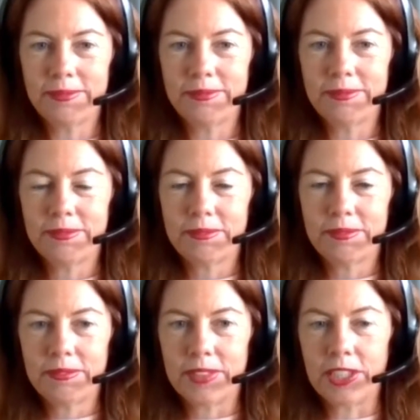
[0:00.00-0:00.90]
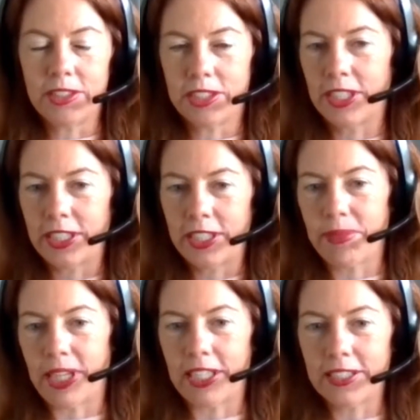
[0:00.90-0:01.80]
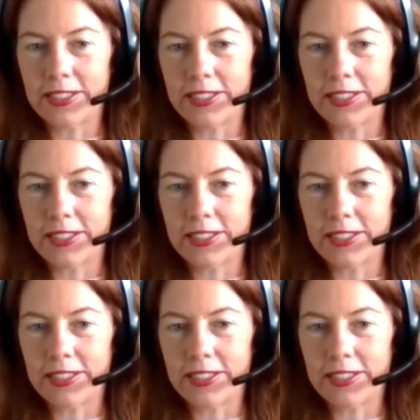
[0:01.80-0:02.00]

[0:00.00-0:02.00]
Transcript: you shouldn't get paid.